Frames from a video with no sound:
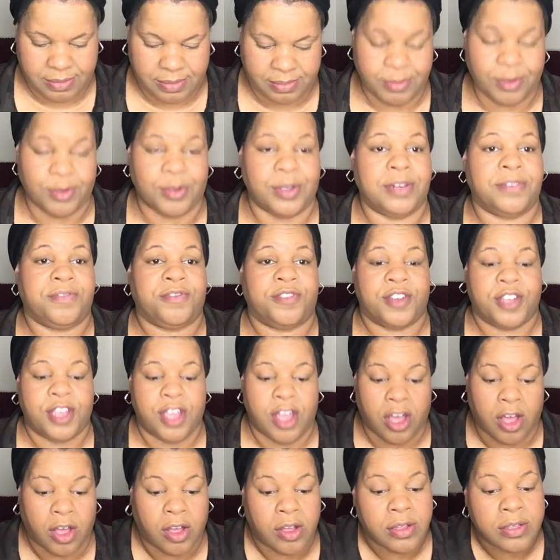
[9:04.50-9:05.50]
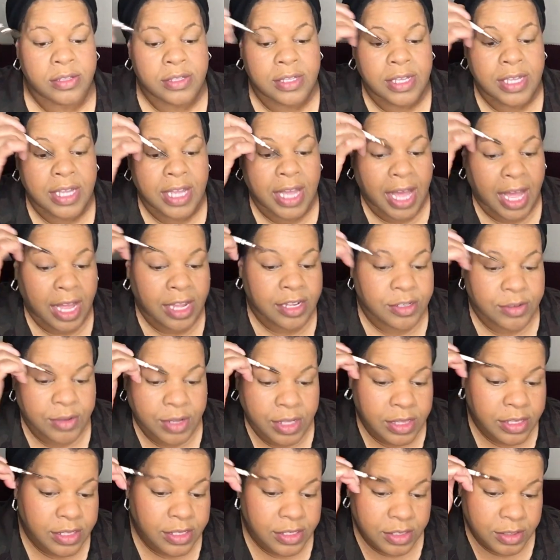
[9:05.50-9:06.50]
I'm doing it for y'all. I'll do a
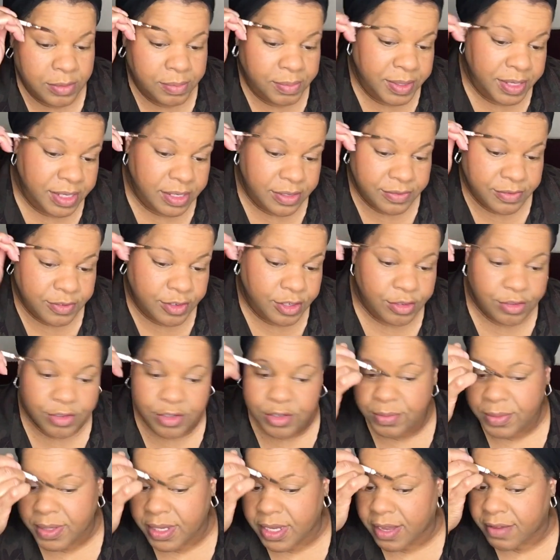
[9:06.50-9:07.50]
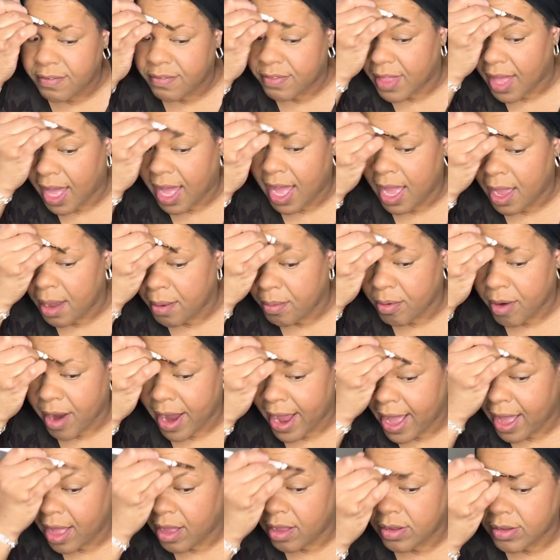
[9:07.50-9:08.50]
little bit of grooming of the
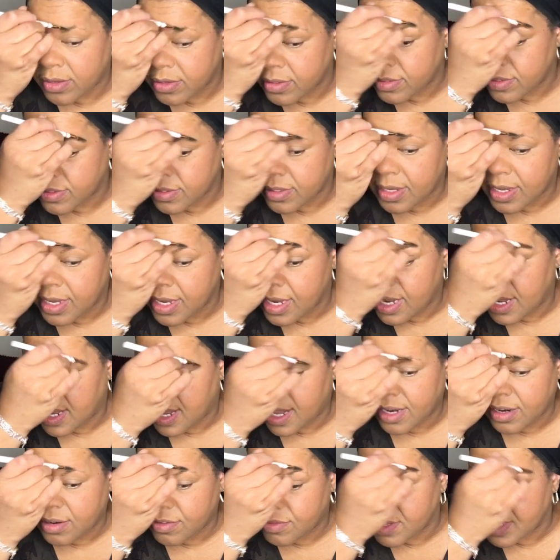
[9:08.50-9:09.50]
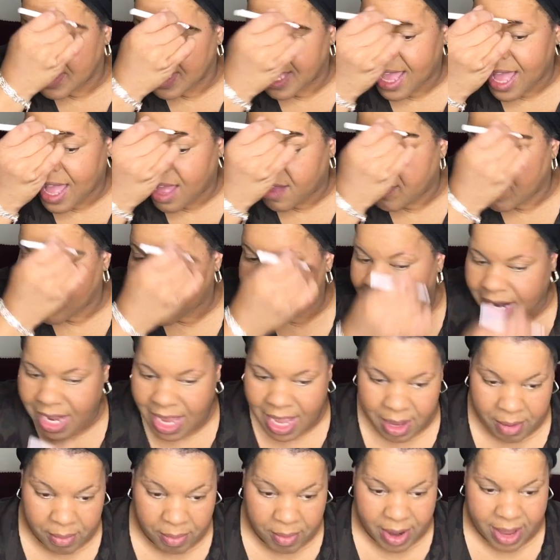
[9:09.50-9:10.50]
eyebrows. I don't really have a lot of
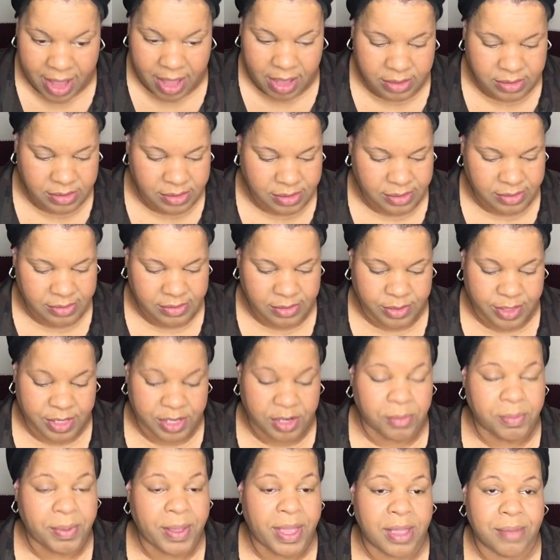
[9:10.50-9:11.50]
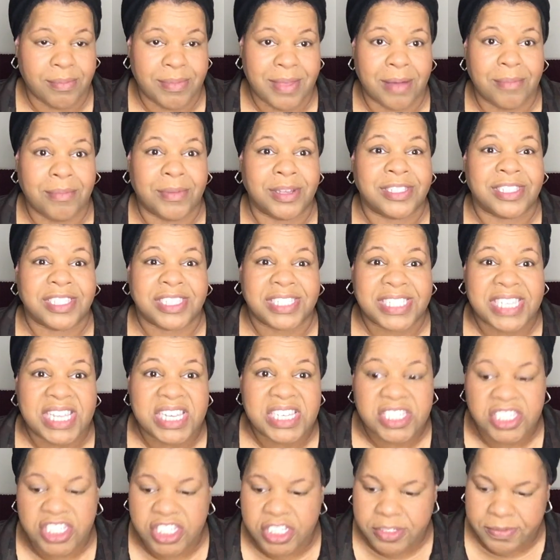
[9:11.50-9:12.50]
eyebrows, so I don't pay them that much
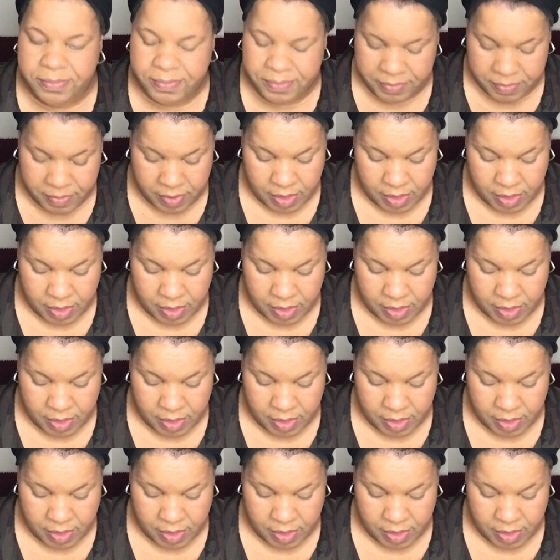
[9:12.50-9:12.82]
attention.